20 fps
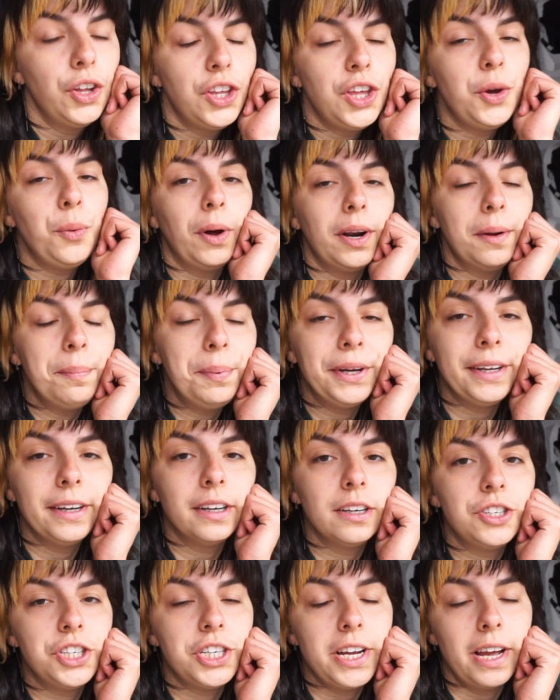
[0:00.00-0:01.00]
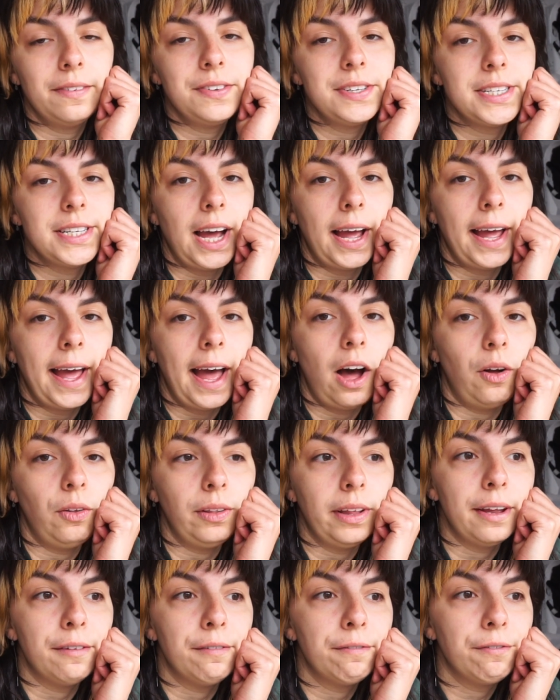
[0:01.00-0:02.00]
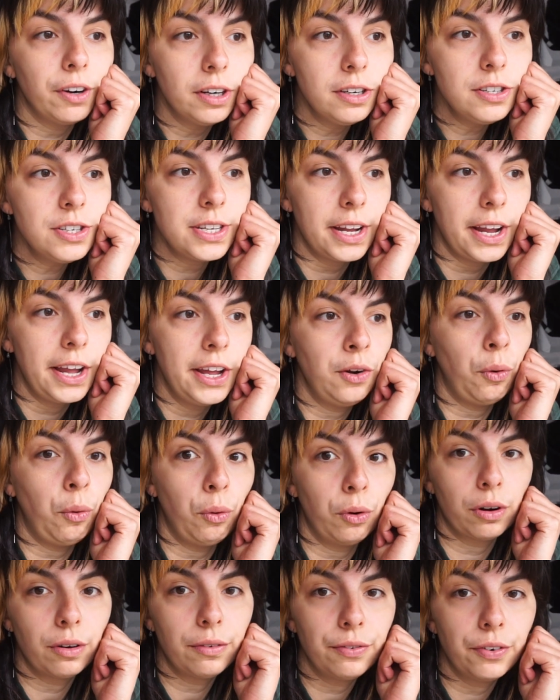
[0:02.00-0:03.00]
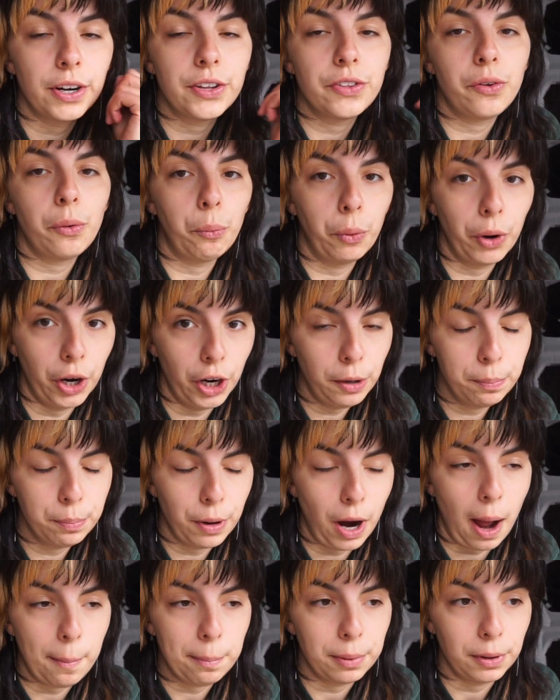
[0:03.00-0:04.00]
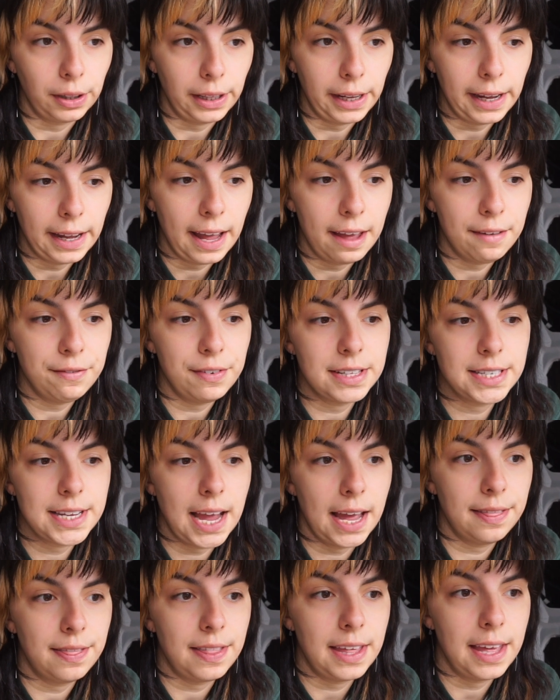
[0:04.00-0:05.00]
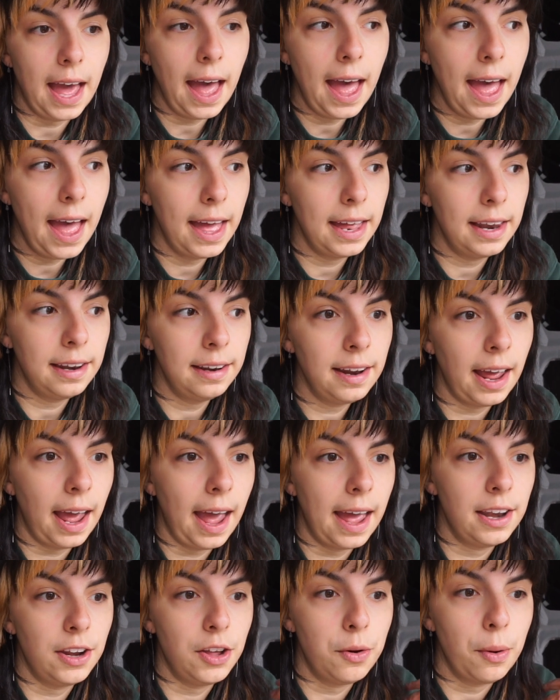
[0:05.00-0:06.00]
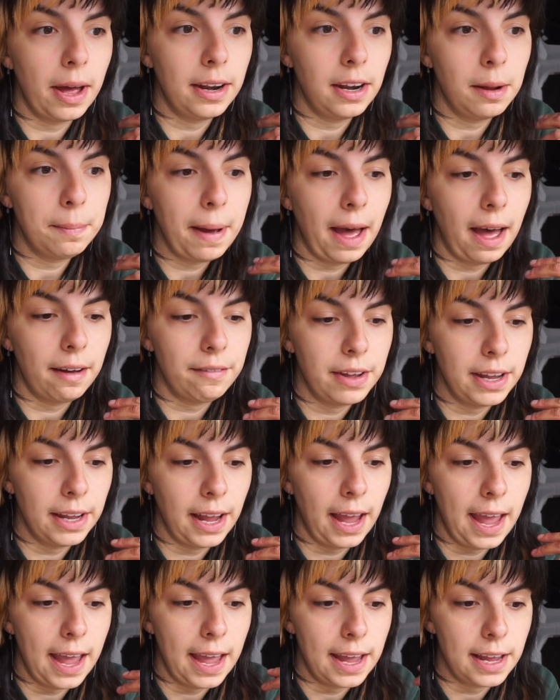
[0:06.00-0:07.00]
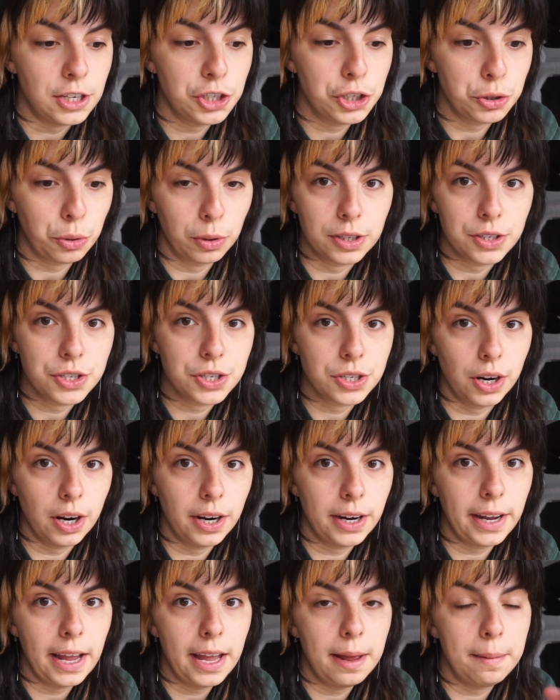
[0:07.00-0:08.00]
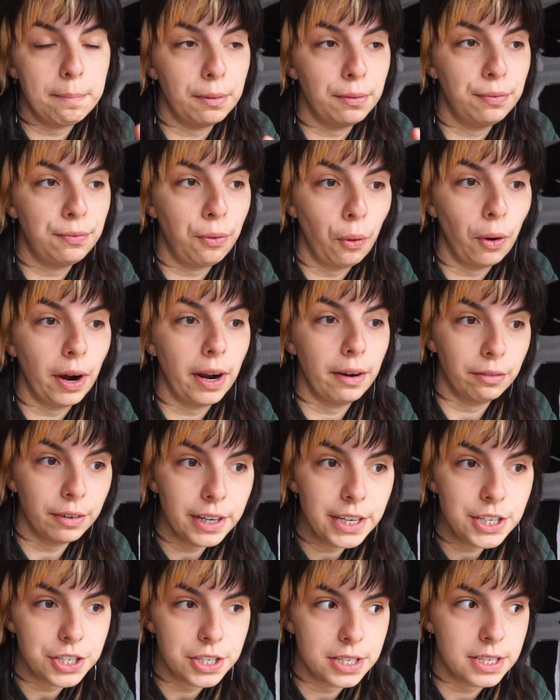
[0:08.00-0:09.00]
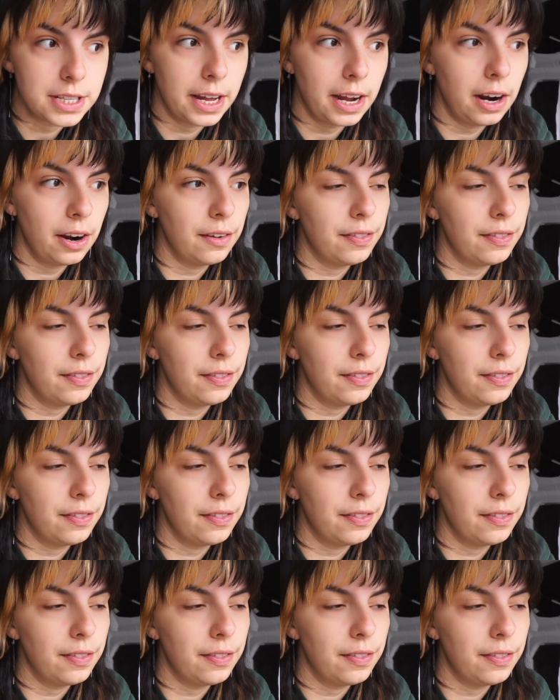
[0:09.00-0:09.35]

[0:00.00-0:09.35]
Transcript: You want to put your GFCI outlet first in order for it to work properly. If it's at the end and you end up having a short circuit before it reaches there,